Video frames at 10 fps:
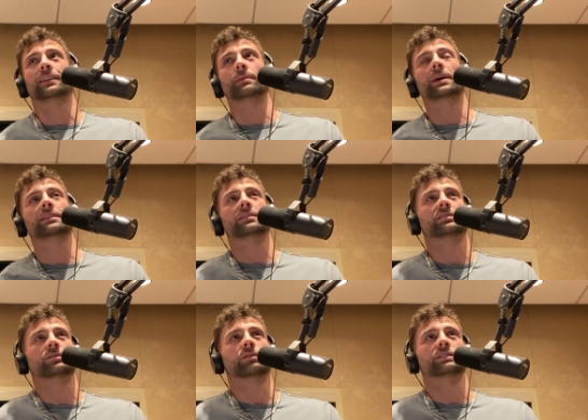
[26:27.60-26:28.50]
they made their
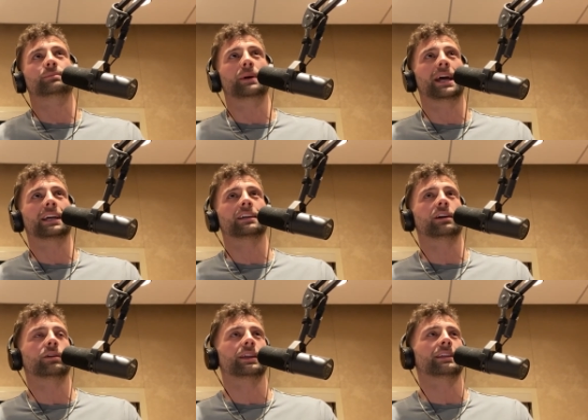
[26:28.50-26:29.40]
stores banging.
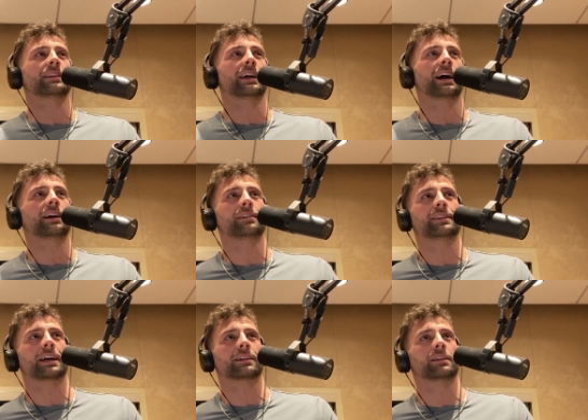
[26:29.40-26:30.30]
Oh, they they
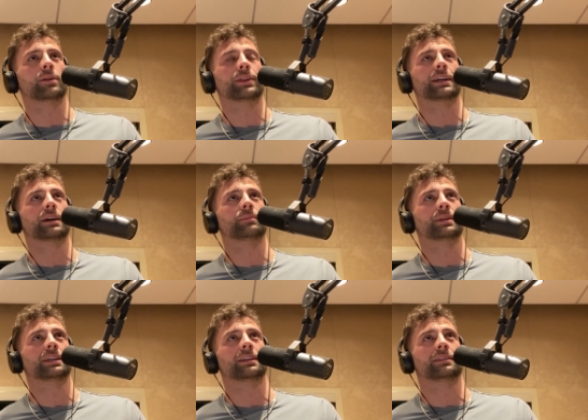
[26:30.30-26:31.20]
hired that clothing
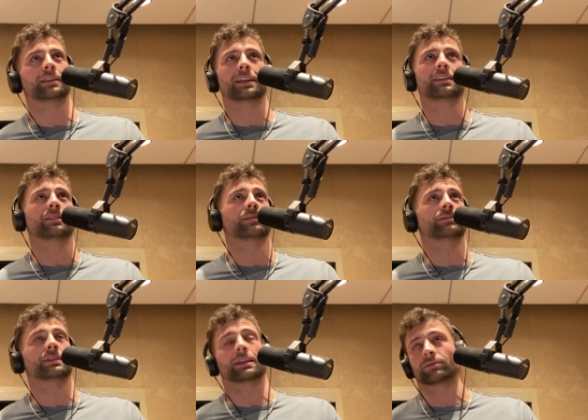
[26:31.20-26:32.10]
company. They did the,
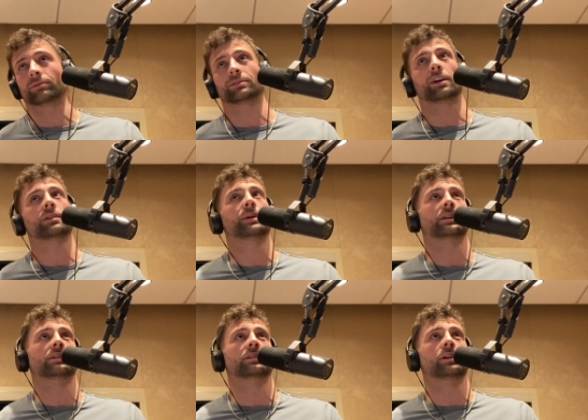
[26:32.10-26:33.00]
the talk about
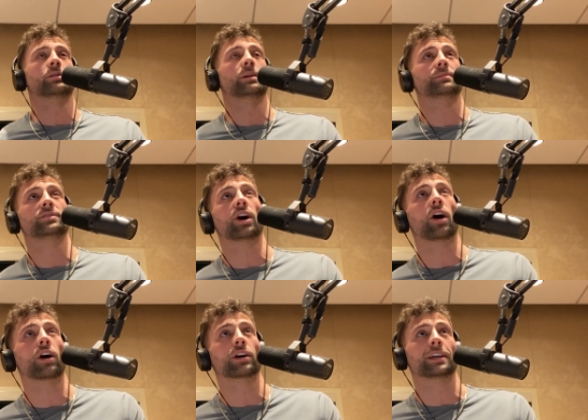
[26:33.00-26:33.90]
a glow up.
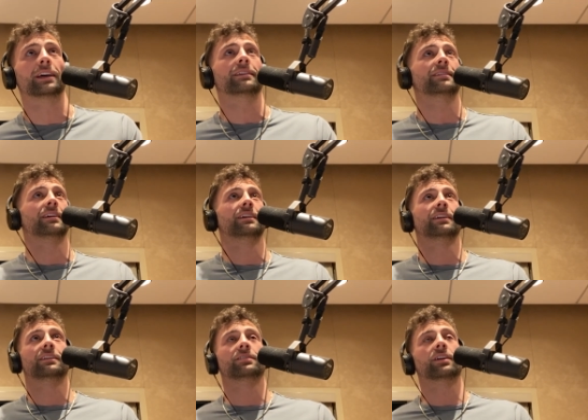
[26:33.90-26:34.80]
Target,
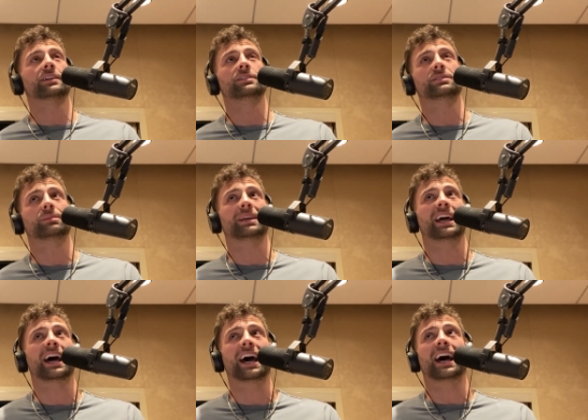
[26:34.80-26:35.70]
Target used to
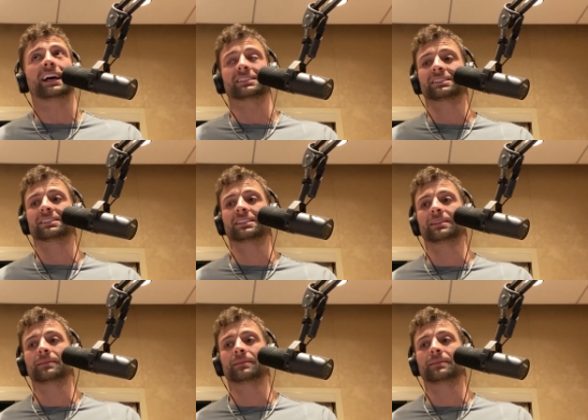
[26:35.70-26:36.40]
be ass,